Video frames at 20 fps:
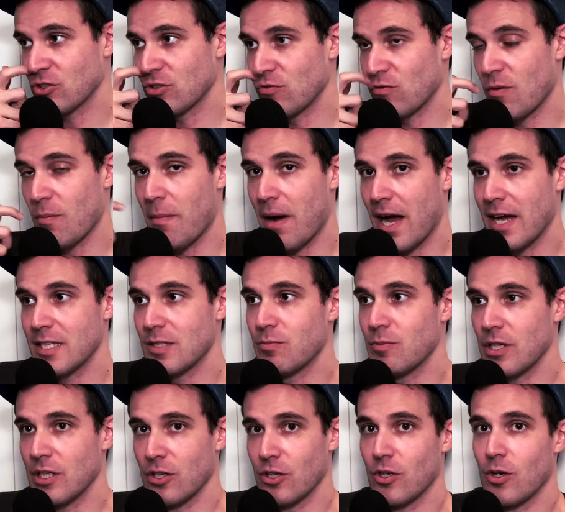reminds me
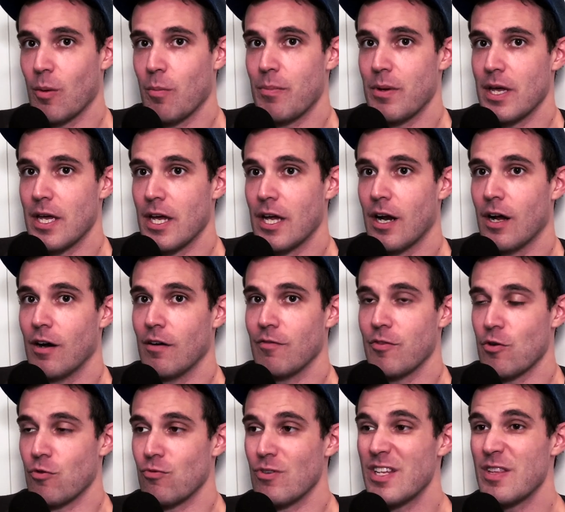a little bit of
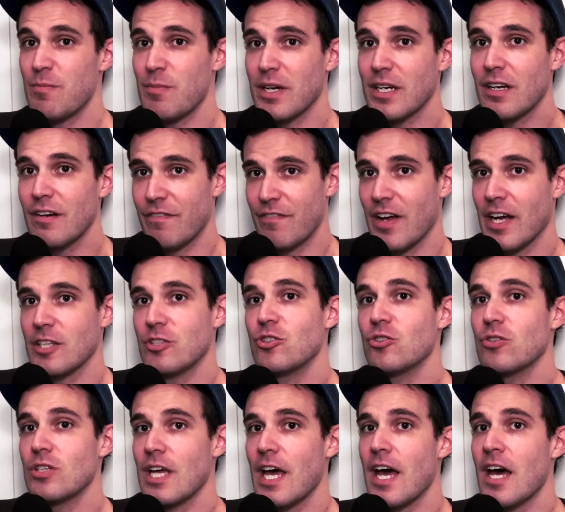the rhythmic effect you
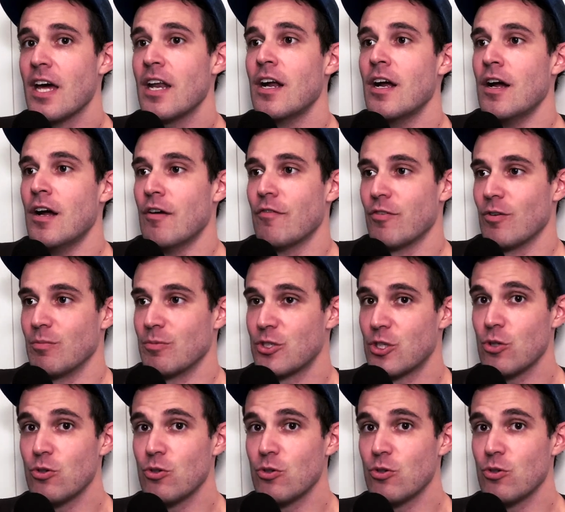get from 2